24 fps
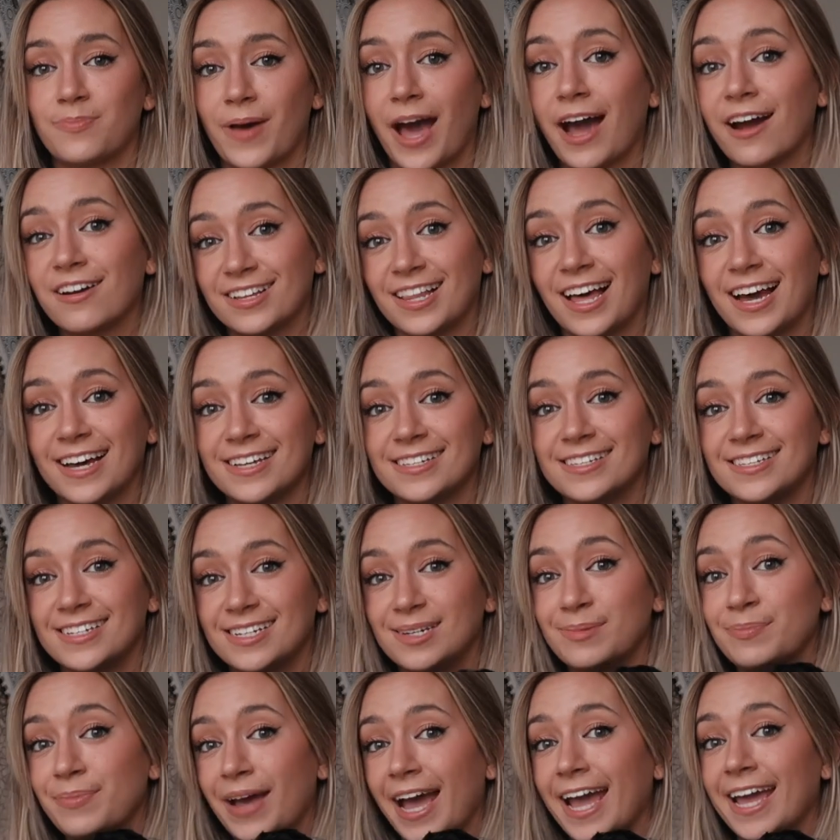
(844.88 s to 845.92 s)
paralyzed
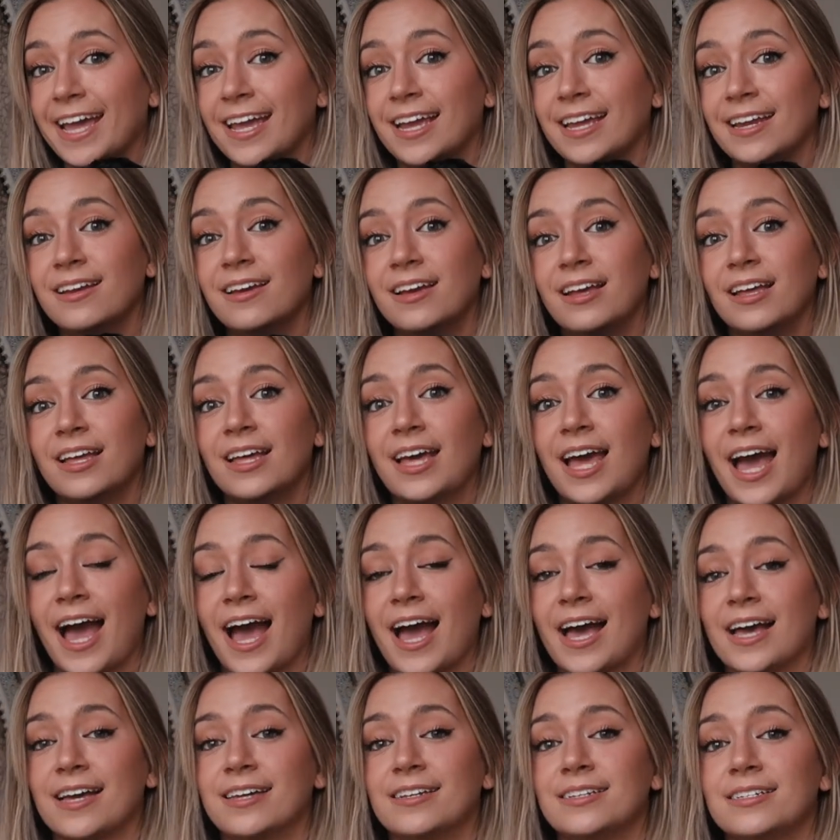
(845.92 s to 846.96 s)
in pain,
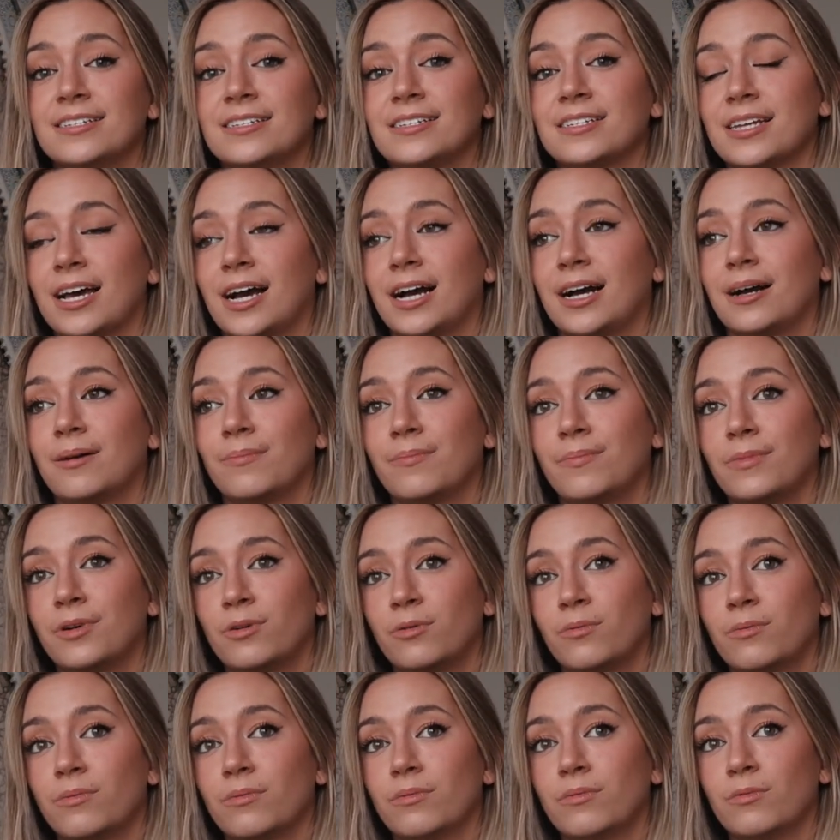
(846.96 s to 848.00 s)
and
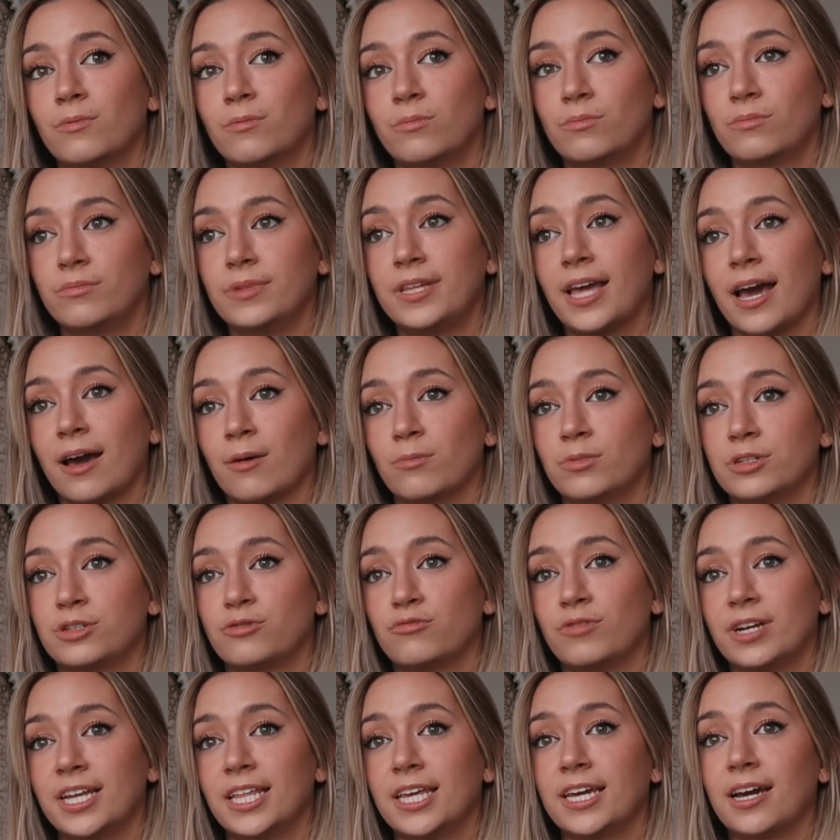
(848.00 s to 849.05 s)
yeah, was
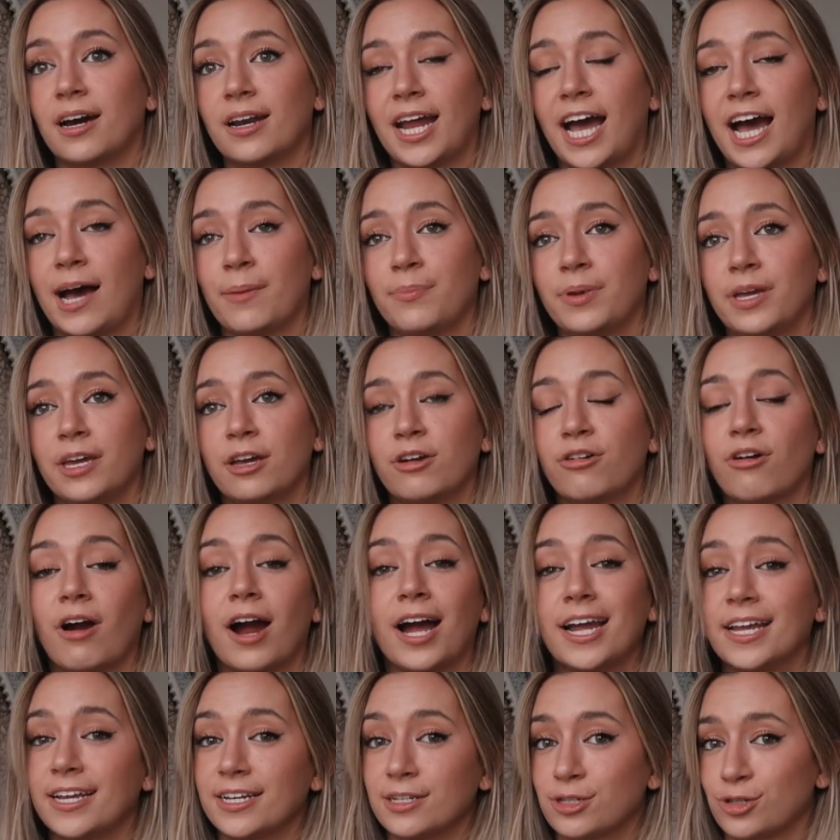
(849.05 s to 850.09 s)
really unhappy,
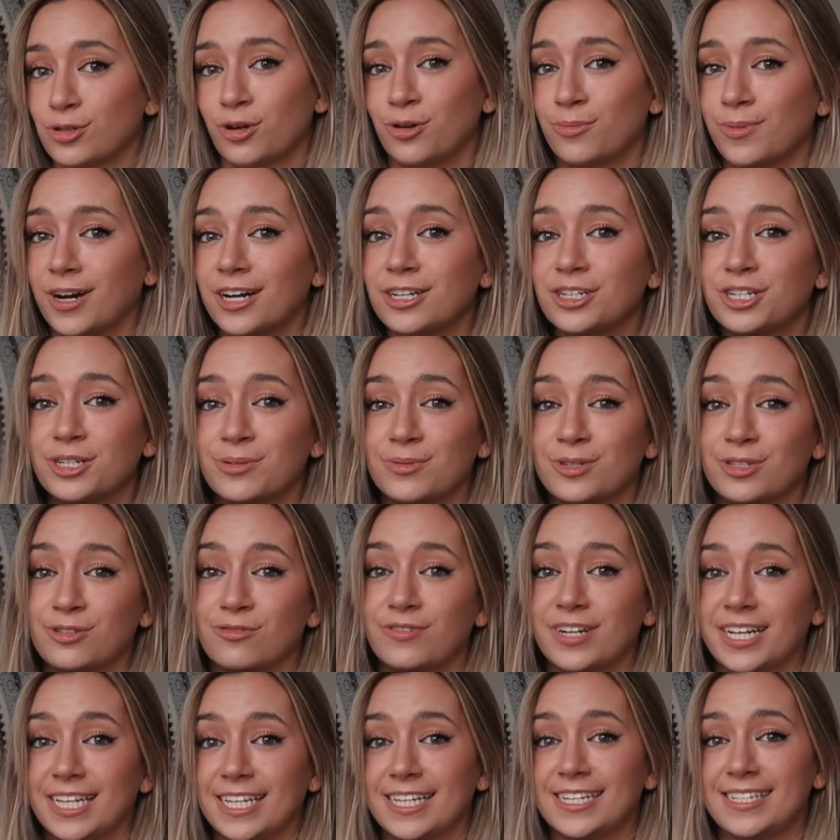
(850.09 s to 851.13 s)
crying so much. It was
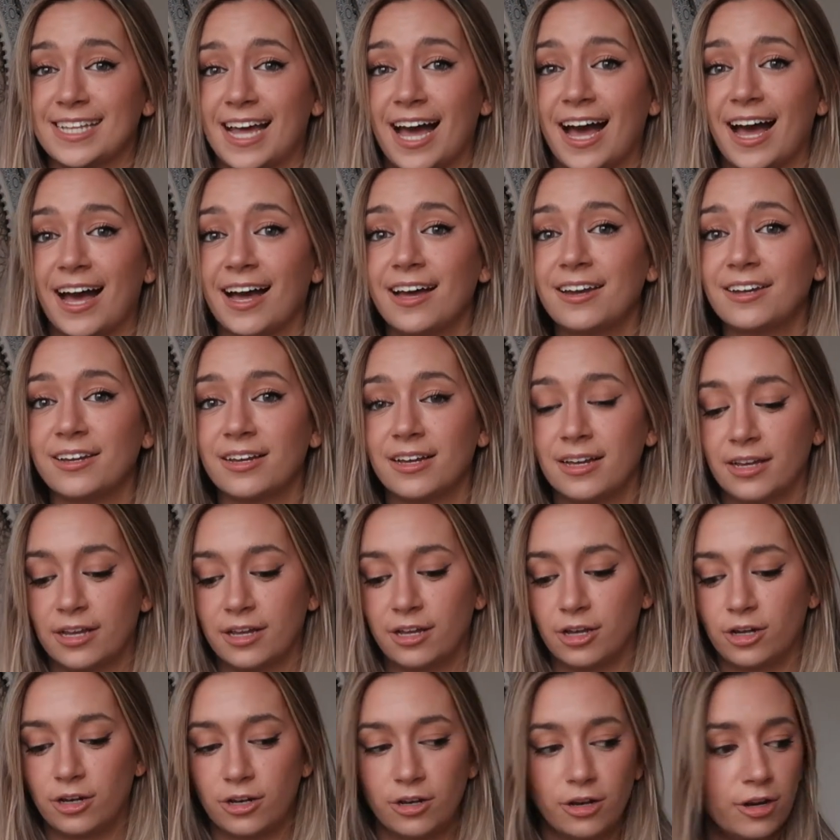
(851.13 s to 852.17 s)
really sad.
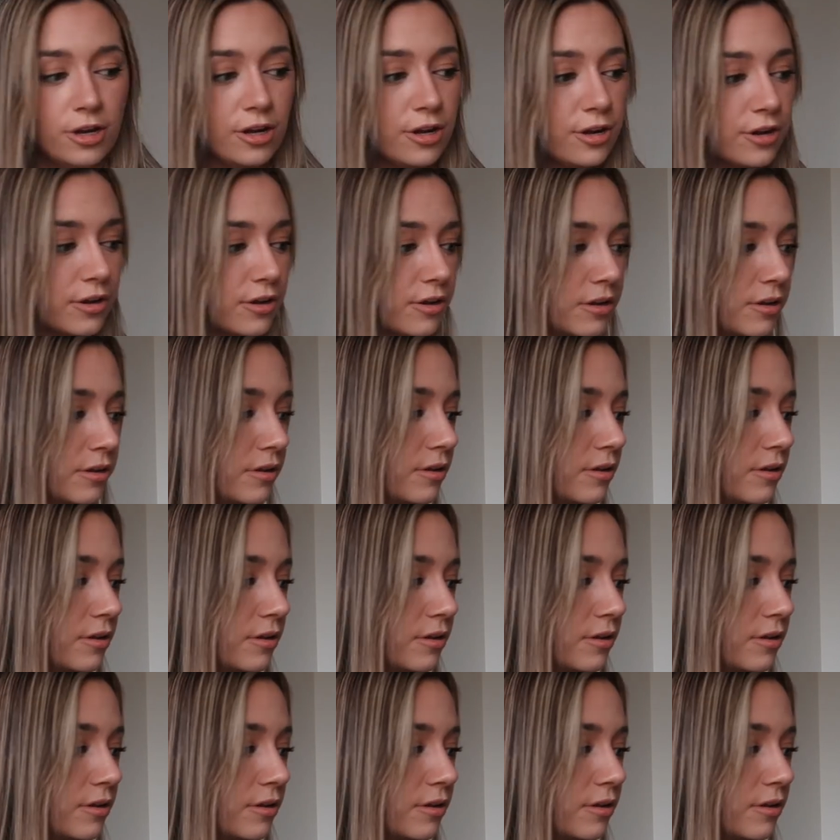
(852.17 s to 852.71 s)
Lulu.